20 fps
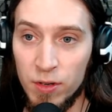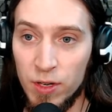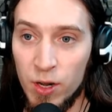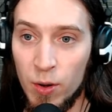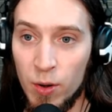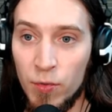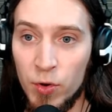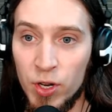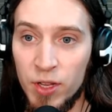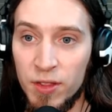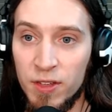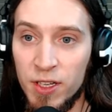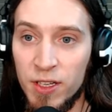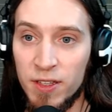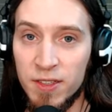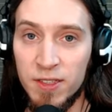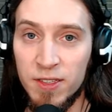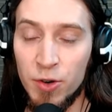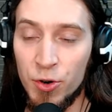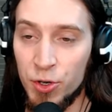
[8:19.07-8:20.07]
however, in the
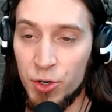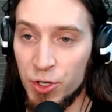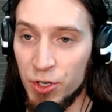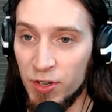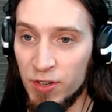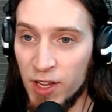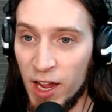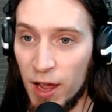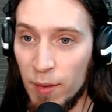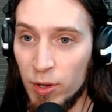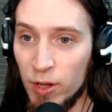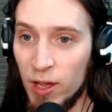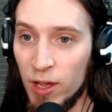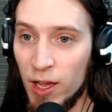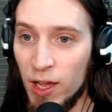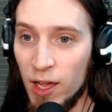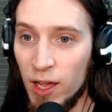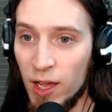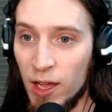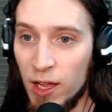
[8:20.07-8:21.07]
Insertion tab.
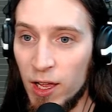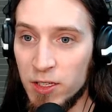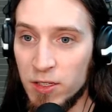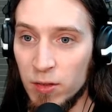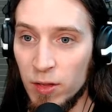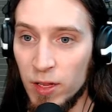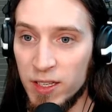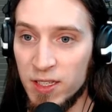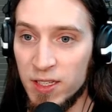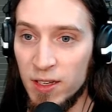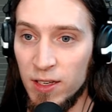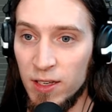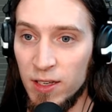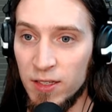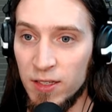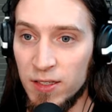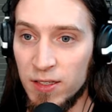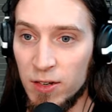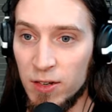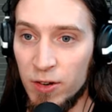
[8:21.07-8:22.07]
So let's
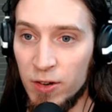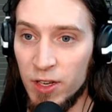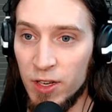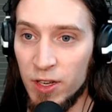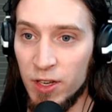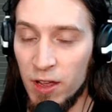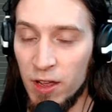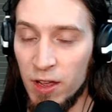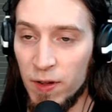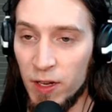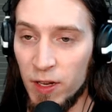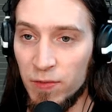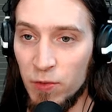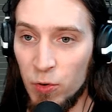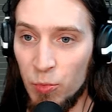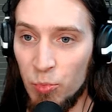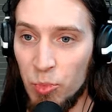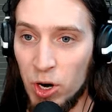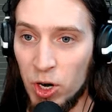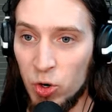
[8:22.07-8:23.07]
insert an effect
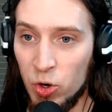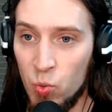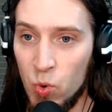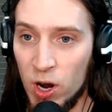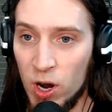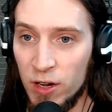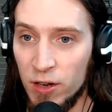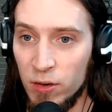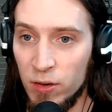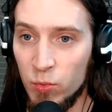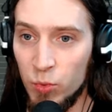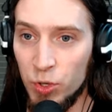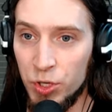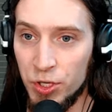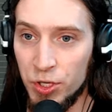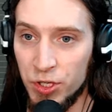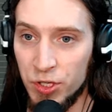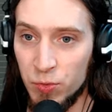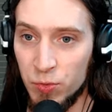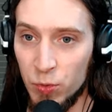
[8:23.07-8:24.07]
for part 1,
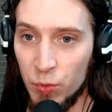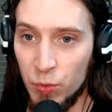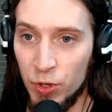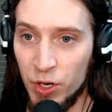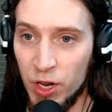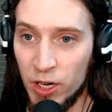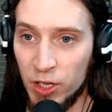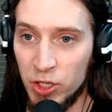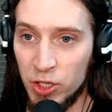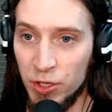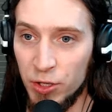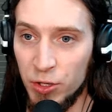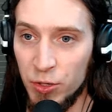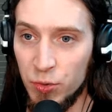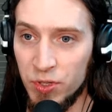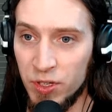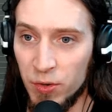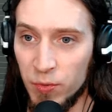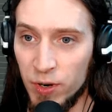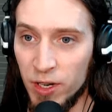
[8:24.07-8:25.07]
which is what we're actually
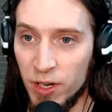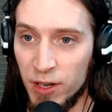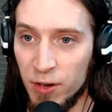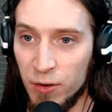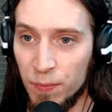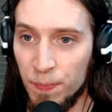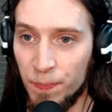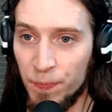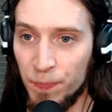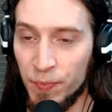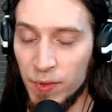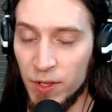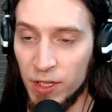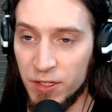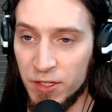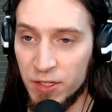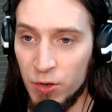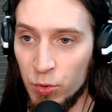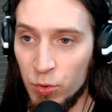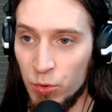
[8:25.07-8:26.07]
using right now.
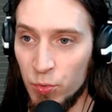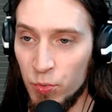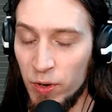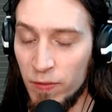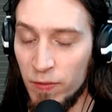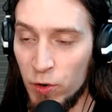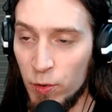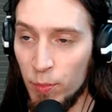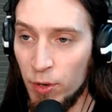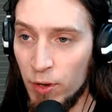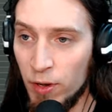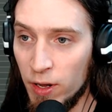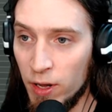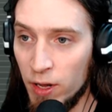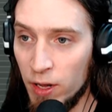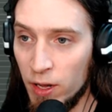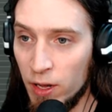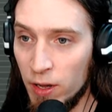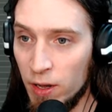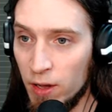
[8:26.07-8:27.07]
Let's go to reverb.
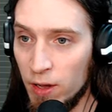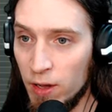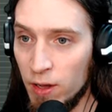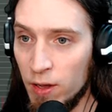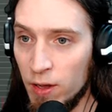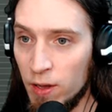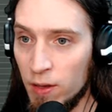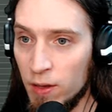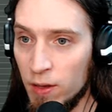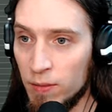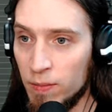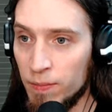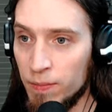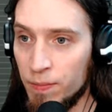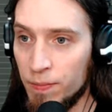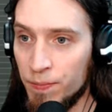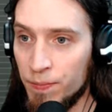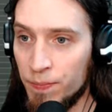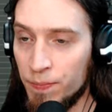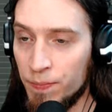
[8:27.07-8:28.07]

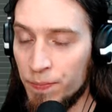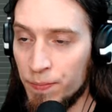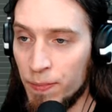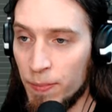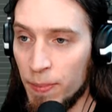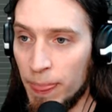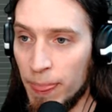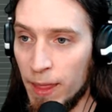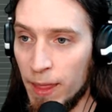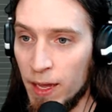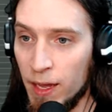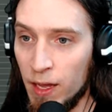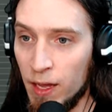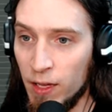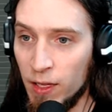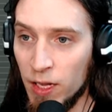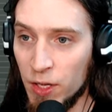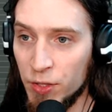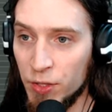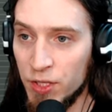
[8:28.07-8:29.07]

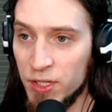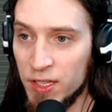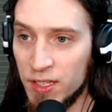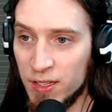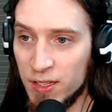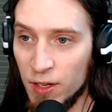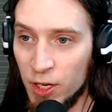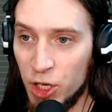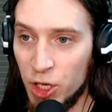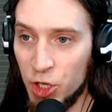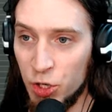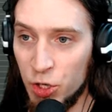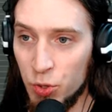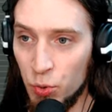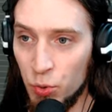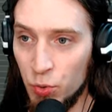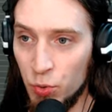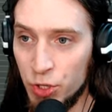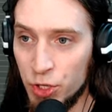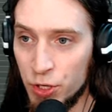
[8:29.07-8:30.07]
Now, this is
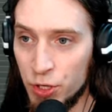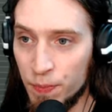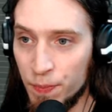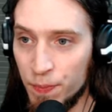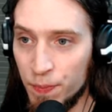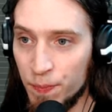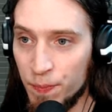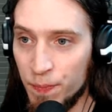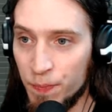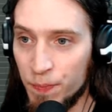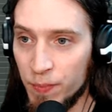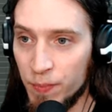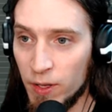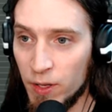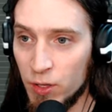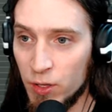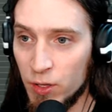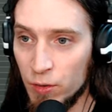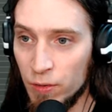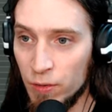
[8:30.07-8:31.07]
huge,
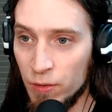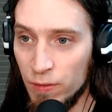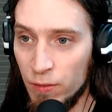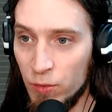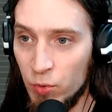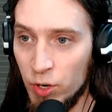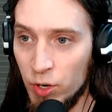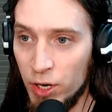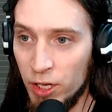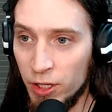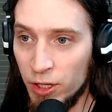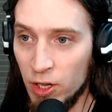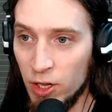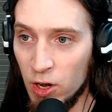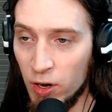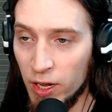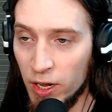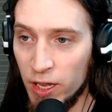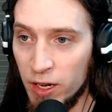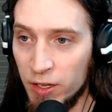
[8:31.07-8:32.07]
really
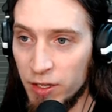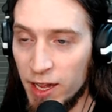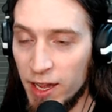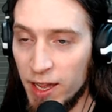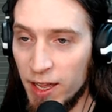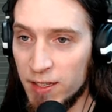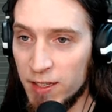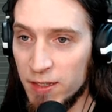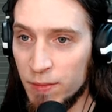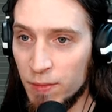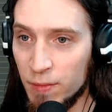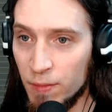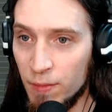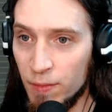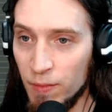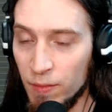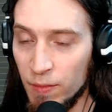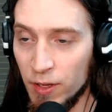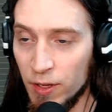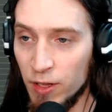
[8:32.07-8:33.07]
long, and it has
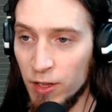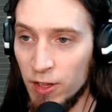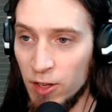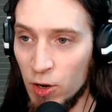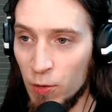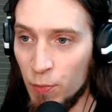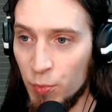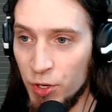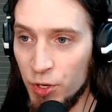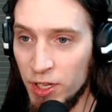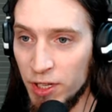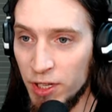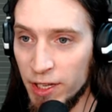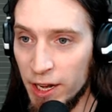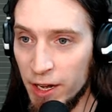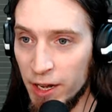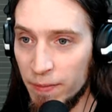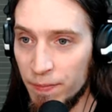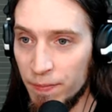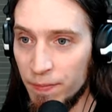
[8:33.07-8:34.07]
long
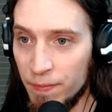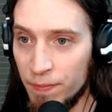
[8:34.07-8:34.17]
pre-delay.